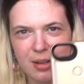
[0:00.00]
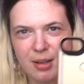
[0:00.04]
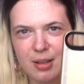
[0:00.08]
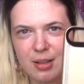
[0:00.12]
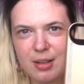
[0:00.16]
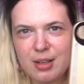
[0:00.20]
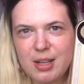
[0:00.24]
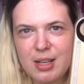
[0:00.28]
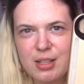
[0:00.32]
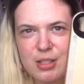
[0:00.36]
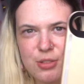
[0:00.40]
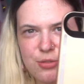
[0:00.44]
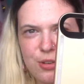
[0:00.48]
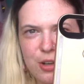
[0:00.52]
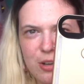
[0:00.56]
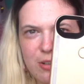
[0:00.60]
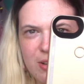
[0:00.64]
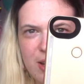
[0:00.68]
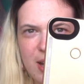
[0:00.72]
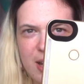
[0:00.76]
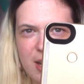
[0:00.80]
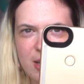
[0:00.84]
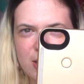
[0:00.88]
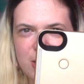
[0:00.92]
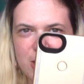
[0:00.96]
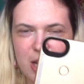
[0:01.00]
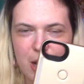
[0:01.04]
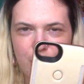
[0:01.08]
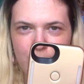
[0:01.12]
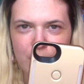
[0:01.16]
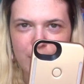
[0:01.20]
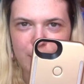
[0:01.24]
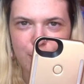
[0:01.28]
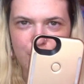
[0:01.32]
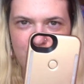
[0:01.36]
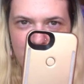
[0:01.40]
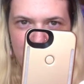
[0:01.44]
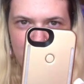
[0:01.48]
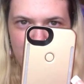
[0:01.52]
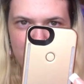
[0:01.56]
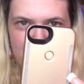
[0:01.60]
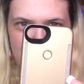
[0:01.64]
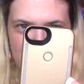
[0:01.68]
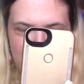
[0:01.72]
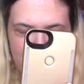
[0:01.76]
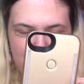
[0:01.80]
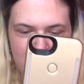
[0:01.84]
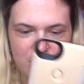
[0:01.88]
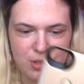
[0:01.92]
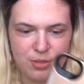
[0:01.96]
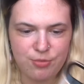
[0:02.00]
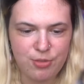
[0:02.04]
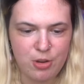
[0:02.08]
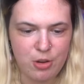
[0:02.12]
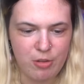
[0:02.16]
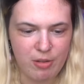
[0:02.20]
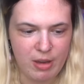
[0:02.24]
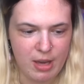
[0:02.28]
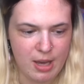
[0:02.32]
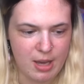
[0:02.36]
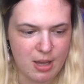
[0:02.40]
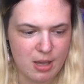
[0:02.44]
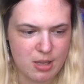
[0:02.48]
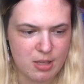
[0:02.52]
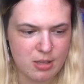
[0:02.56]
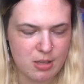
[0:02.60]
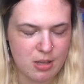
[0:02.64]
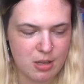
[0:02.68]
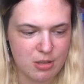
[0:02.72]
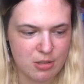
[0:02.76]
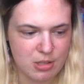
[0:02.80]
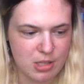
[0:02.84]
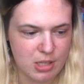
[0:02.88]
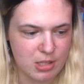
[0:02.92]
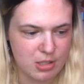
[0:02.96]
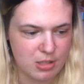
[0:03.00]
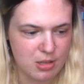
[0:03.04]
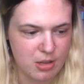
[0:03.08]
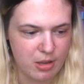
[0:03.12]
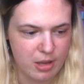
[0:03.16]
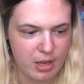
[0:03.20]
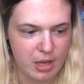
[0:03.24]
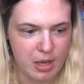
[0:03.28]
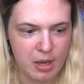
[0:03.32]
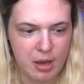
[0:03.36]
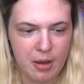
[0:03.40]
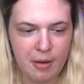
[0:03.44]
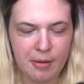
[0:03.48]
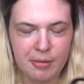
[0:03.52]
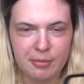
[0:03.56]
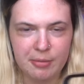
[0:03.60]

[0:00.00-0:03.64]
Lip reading: Next phone case, I went wild over this phone case because it's like,